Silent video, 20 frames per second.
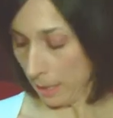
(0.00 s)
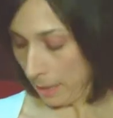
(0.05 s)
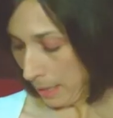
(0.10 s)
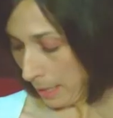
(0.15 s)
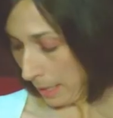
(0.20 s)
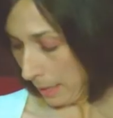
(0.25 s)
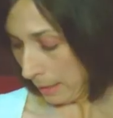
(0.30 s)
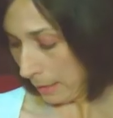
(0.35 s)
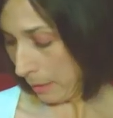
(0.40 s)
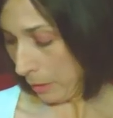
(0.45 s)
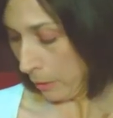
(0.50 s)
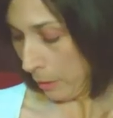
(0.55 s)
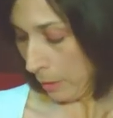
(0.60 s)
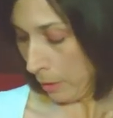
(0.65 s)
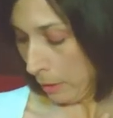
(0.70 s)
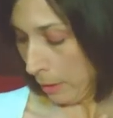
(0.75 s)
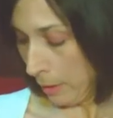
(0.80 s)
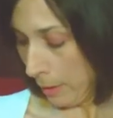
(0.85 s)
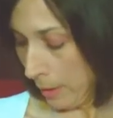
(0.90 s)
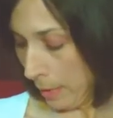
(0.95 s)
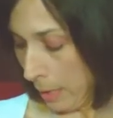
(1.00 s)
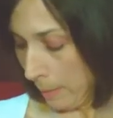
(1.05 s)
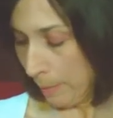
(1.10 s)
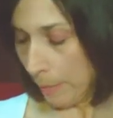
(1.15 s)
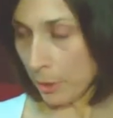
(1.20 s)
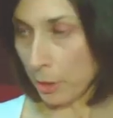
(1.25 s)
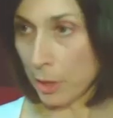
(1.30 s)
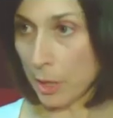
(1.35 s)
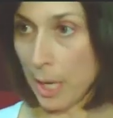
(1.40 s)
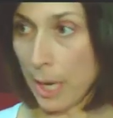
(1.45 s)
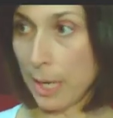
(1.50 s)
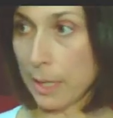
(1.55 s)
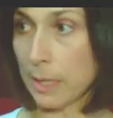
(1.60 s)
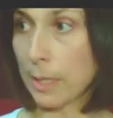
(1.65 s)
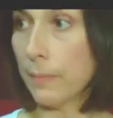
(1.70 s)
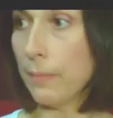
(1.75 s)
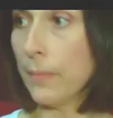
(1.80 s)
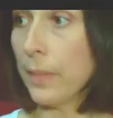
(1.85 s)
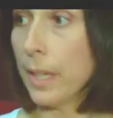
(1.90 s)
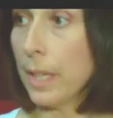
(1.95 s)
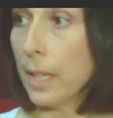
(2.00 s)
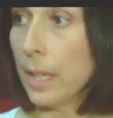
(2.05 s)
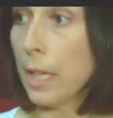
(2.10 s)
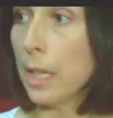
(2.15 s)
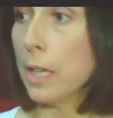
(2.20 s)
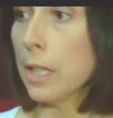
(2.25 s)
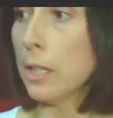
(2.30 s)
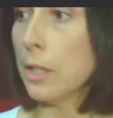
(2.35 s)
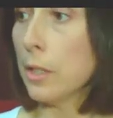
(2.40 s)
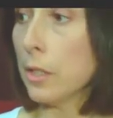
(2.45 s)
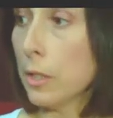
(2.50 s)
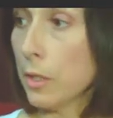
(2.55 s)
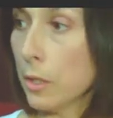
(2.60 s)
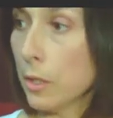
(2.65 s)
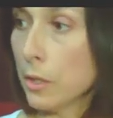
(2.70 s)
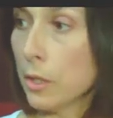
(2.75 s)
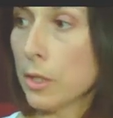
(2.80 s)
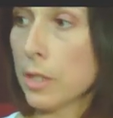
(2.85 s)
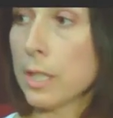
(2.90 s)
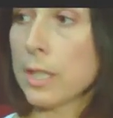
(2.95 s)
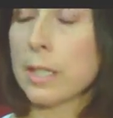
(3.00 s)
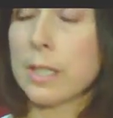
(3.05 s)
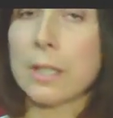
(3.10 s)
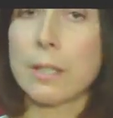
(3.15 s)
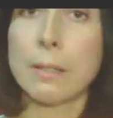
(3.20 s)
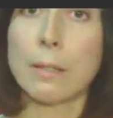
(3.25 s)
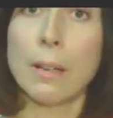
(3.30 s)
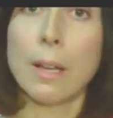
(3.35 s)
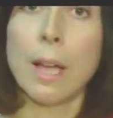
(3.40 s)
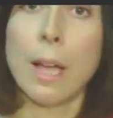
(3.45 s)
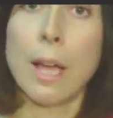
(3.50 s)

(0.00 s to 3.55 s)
and that's an area on the upper chest, just